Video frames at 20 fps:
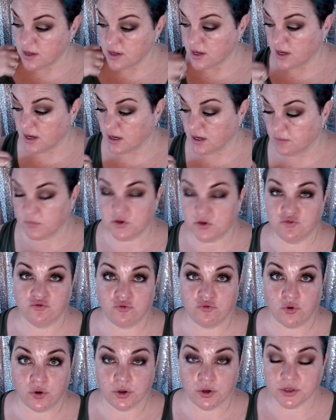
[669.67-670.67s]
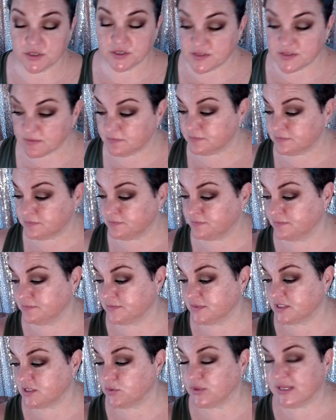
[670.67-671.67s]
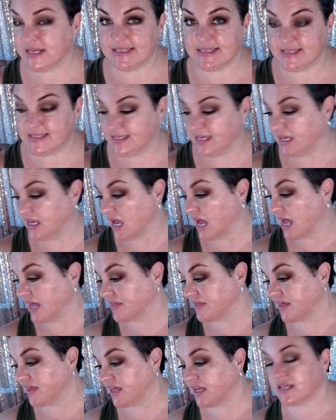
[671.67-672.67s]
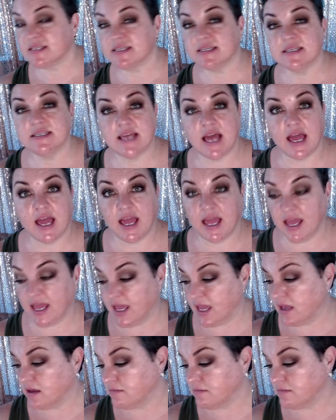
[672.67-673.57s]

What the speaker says: So let's see, I think today